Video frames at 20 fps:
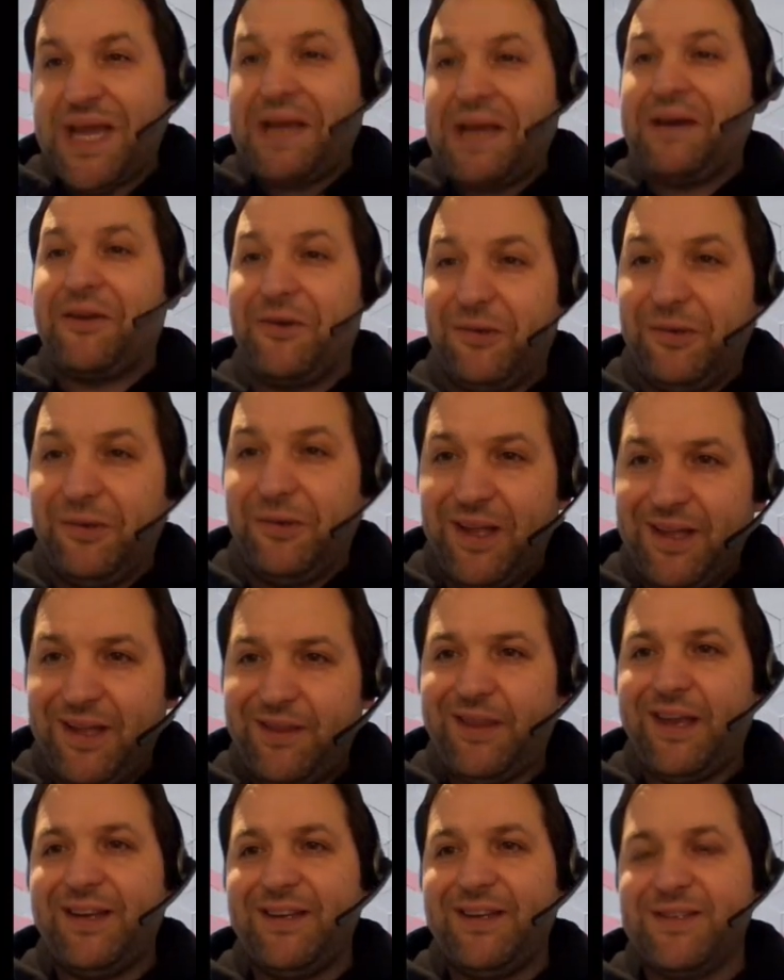of technical
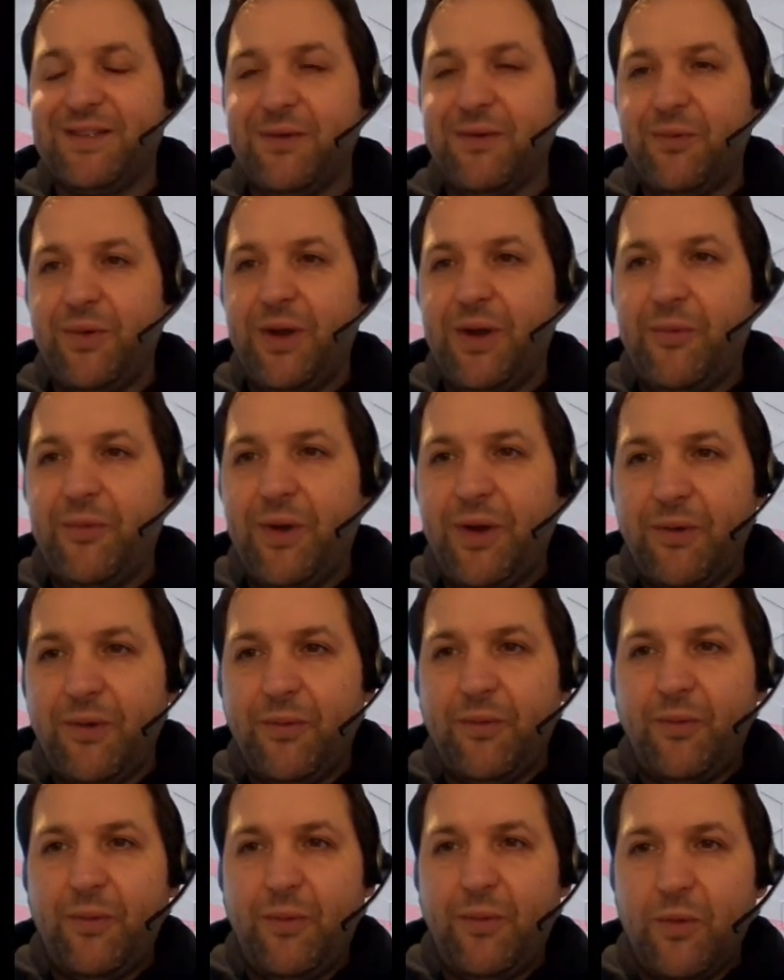things that
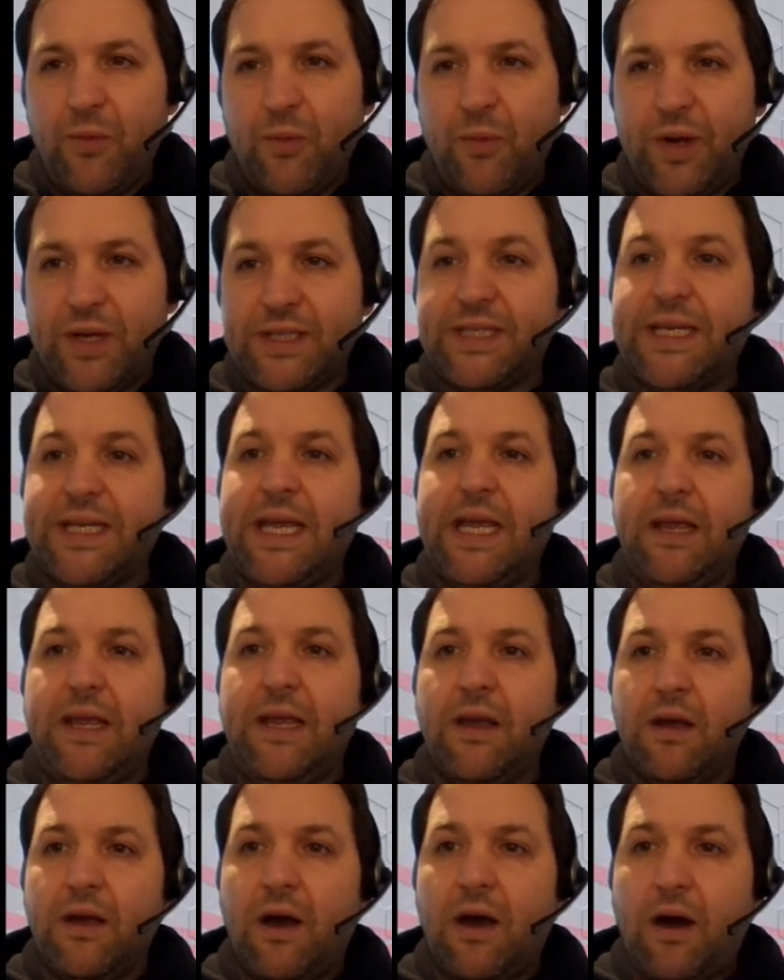we
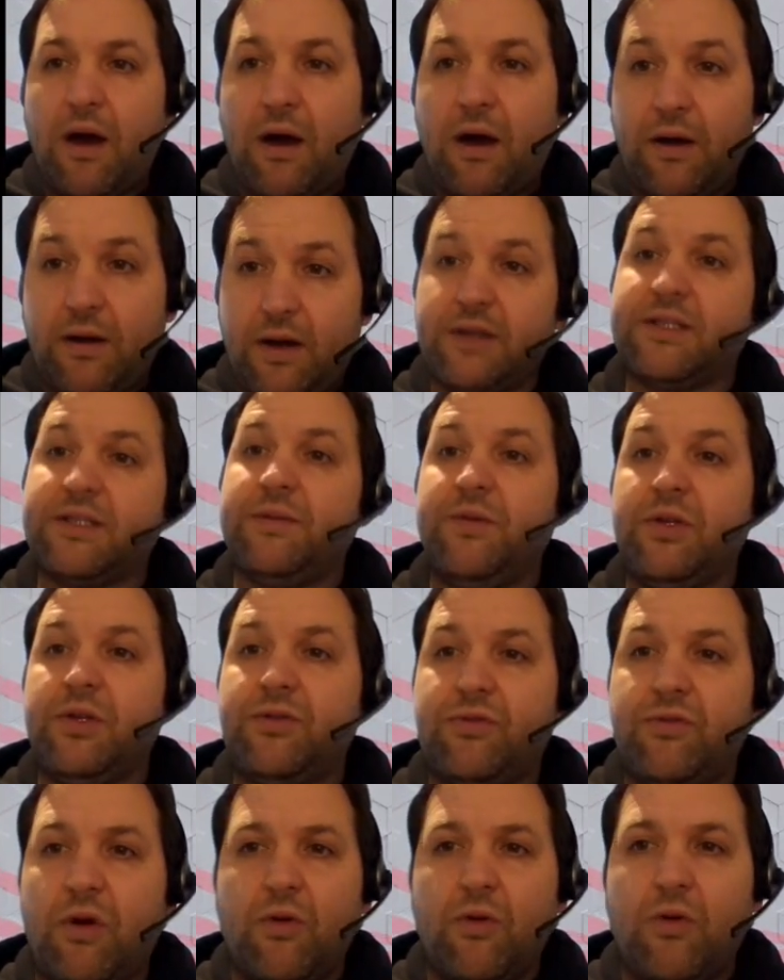see our
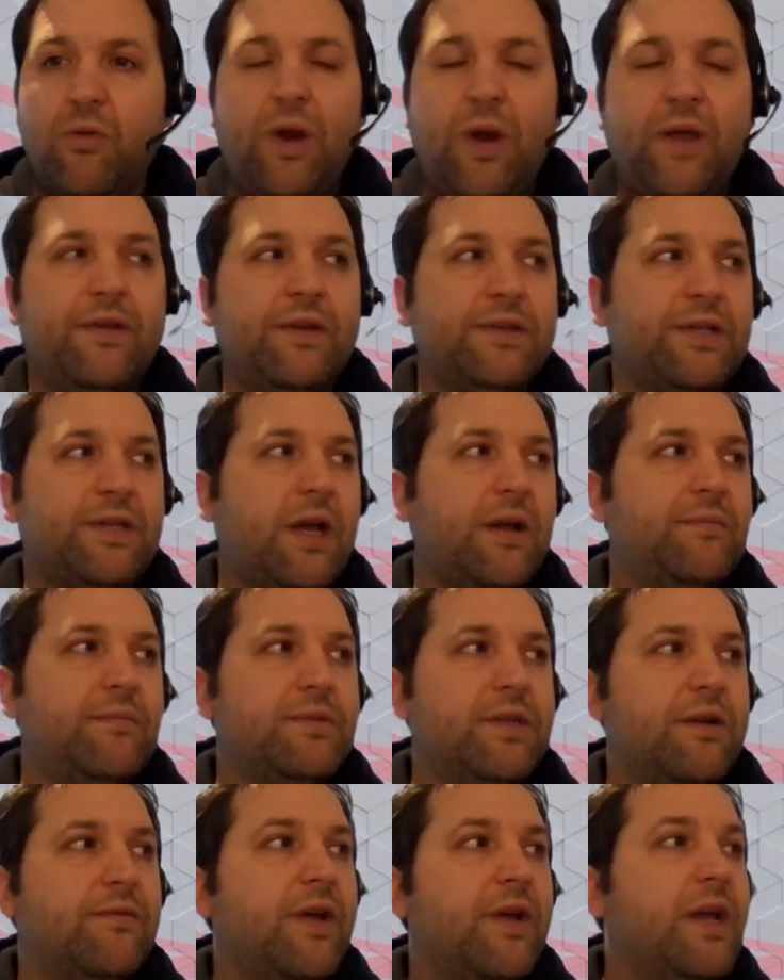customers struggle with in
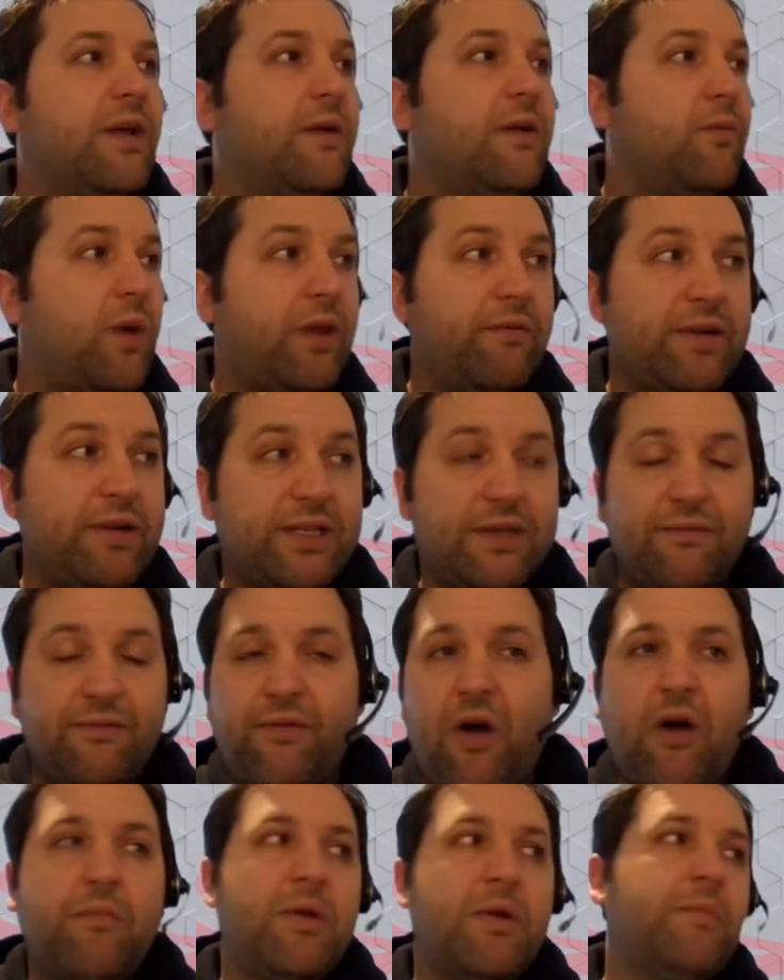terms of whether it's
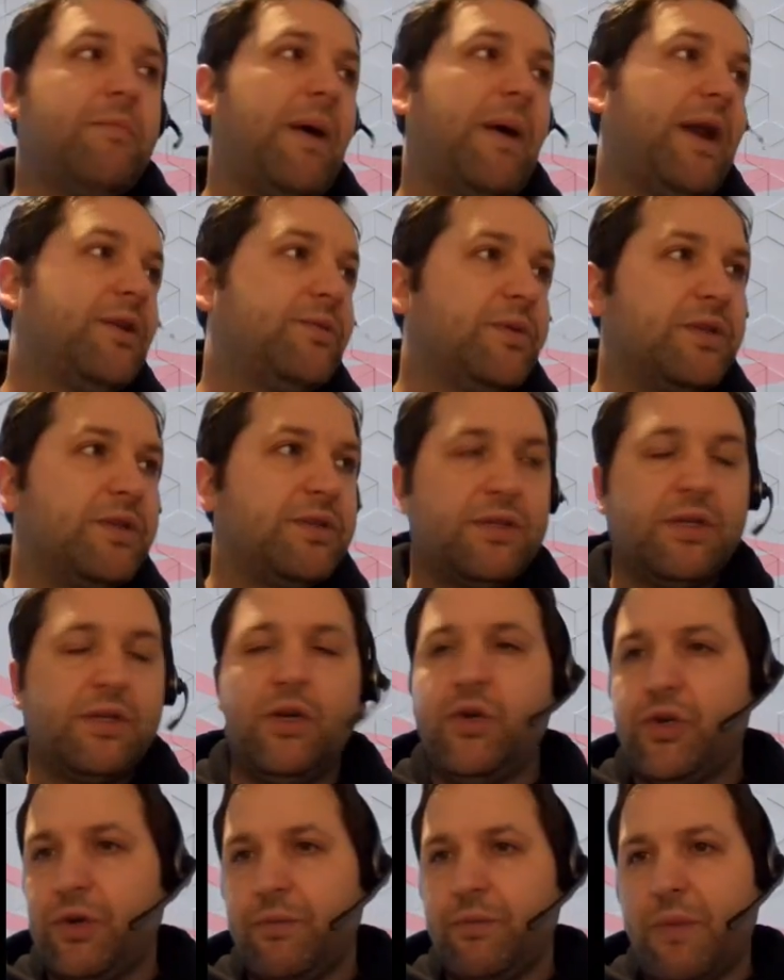environment management,
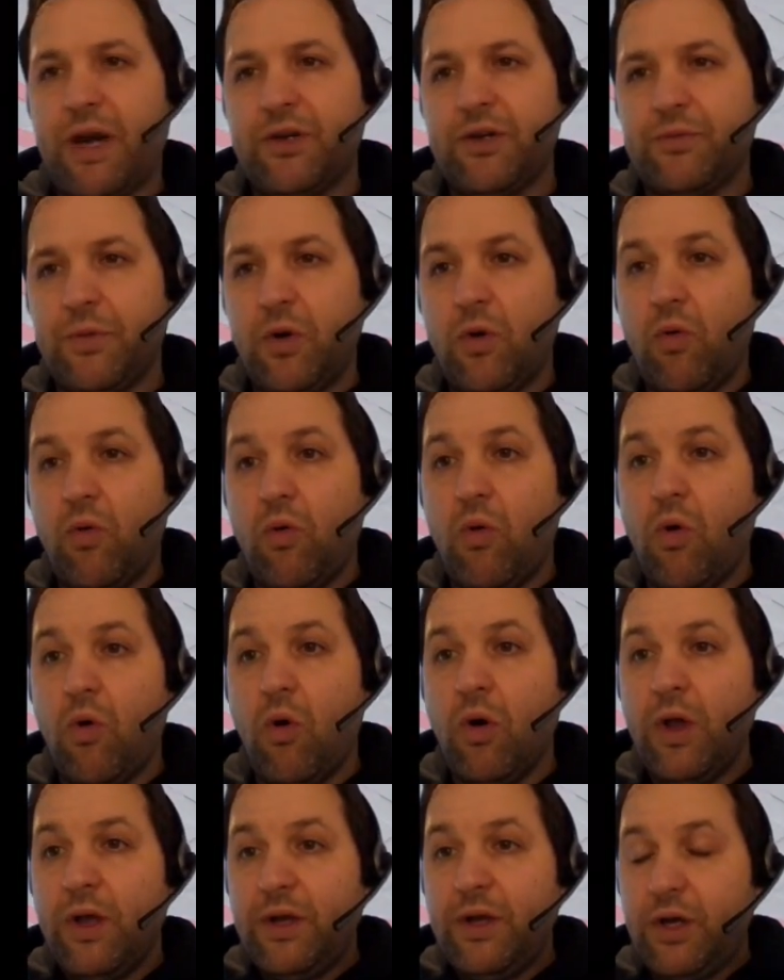solution management,
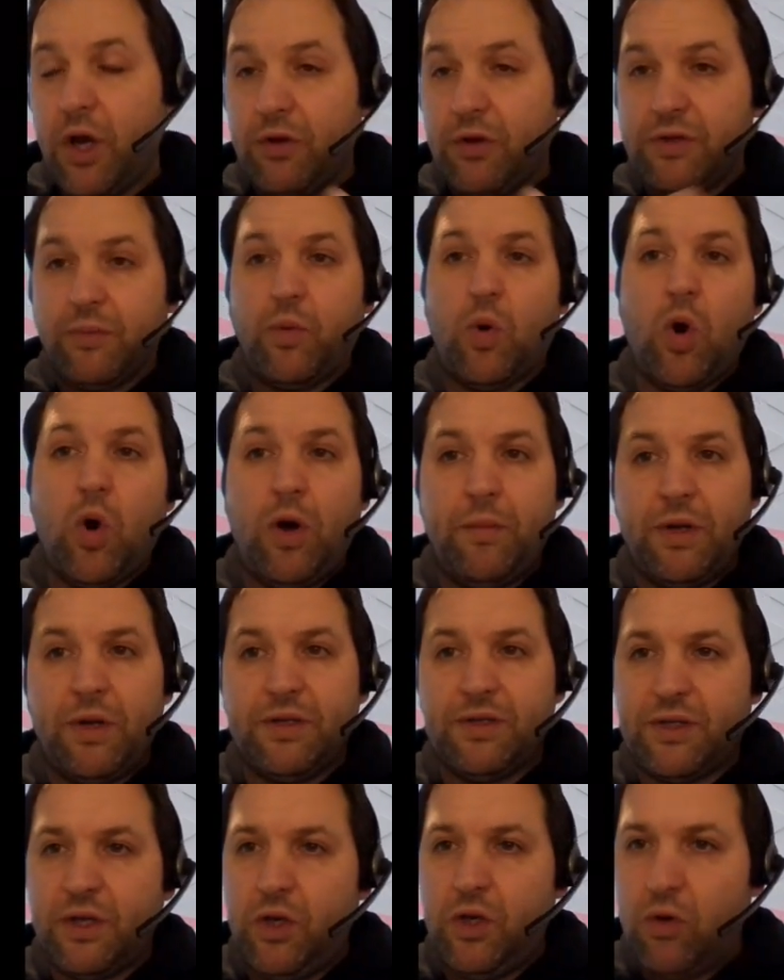or
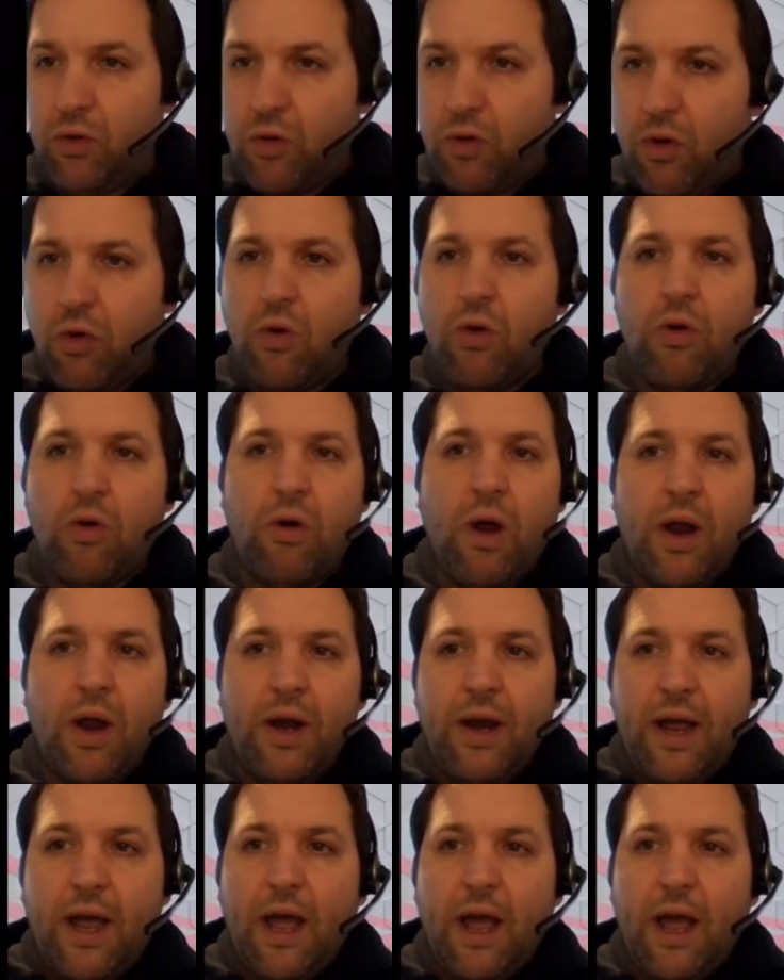deployment. So your core